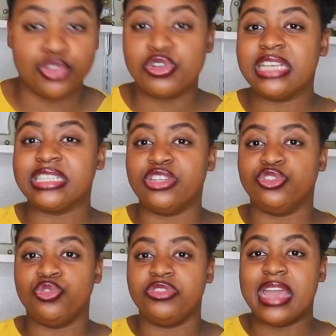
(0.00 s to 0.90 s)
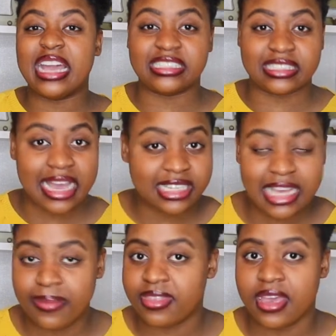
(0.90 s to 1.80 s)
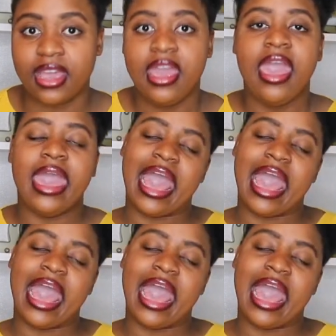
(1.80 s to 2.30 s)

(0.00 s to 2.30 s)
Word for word: You guys can do the exact same thing,